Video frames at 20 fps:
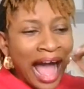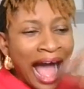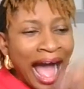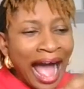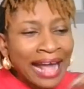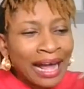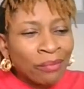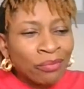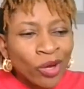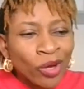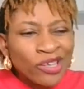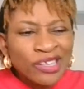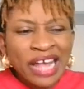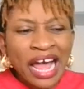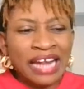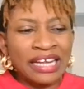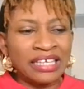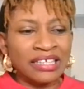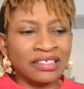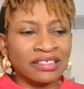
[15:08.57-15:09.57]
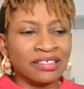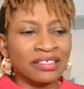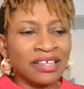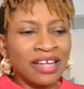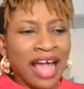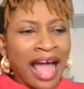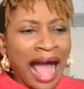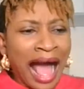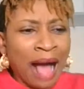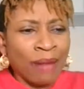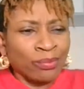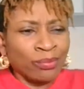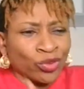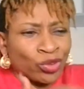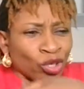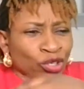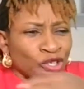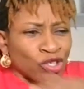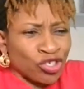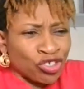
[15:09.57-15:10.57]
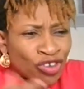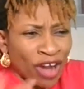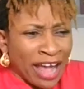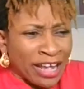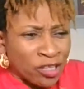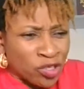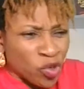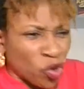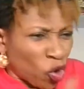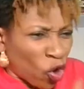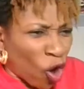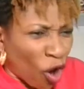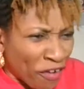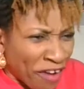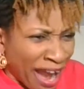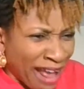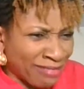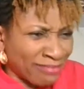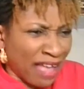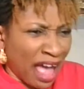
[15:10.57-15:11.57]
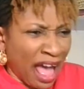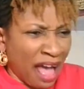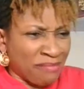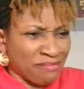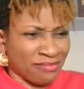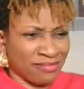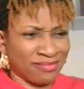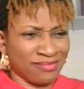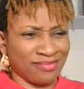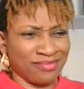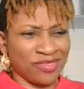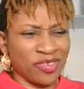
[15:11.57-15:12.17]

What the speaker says: I am not yelling. I'm just trying to correct them.